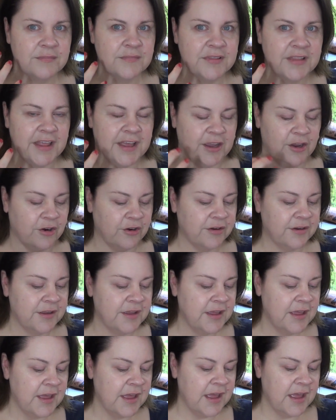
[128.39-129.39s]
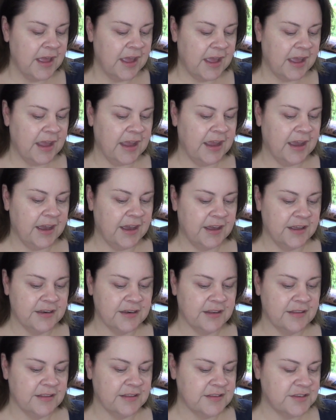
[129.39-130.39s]
layer. And
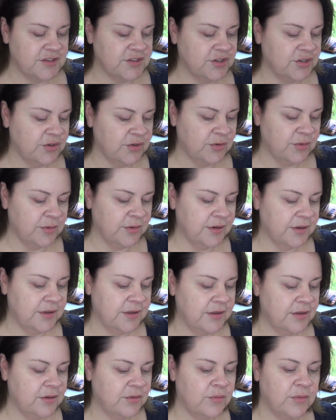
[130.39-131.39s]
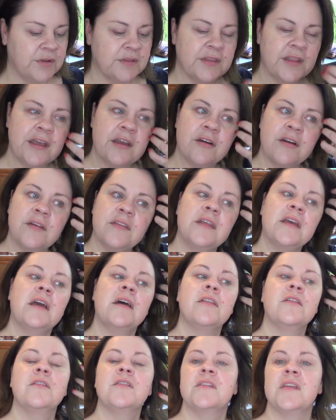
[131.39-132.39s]
let's do one layer on the
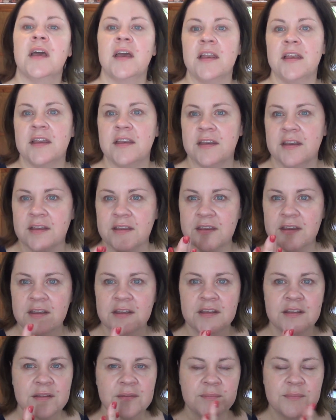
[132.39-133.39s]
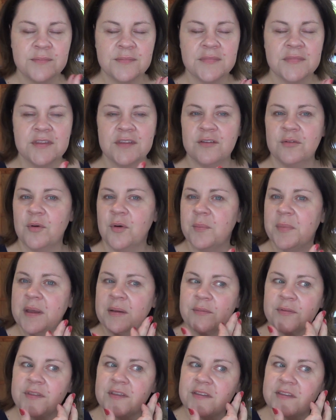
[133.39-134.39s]
other side. And the, you won't be
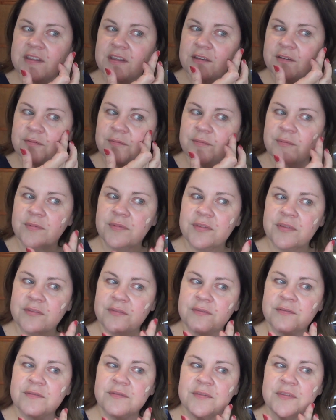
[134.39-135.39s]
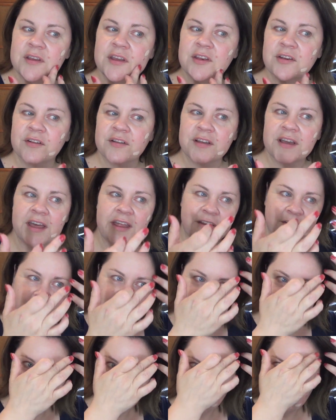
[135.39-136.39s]
able to see, you know, kind
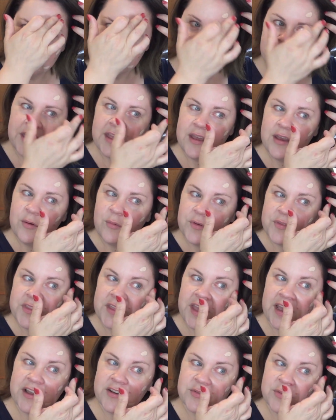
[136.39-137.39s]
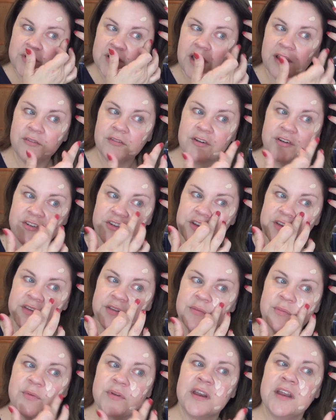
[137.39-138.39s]
of what the actual coverage
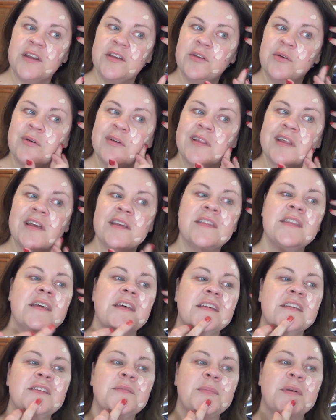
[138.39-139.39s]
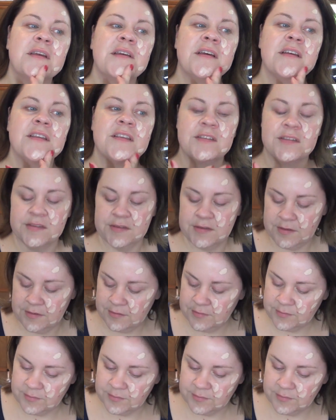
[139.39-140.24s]
is when I do it like this because